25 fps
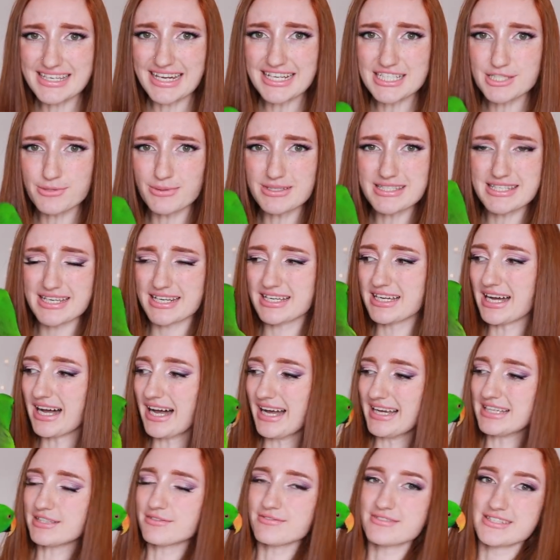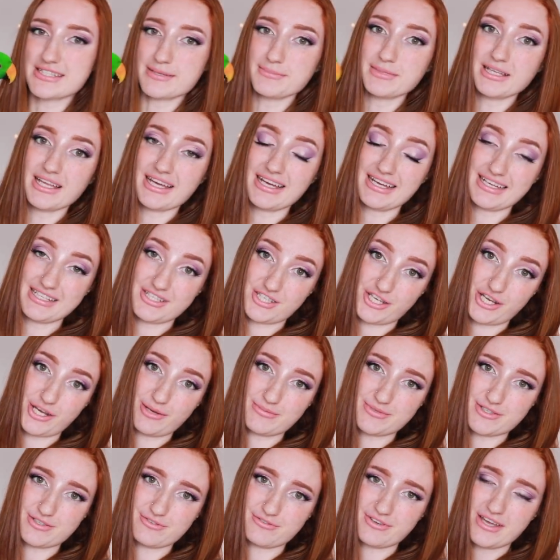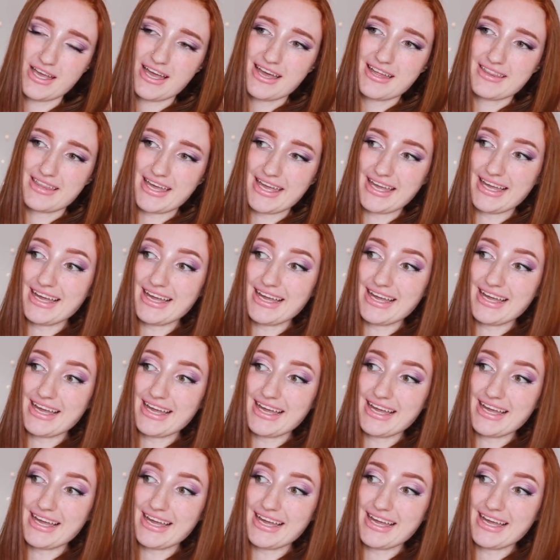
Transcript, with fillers: next ones are kind of similar in terms of they,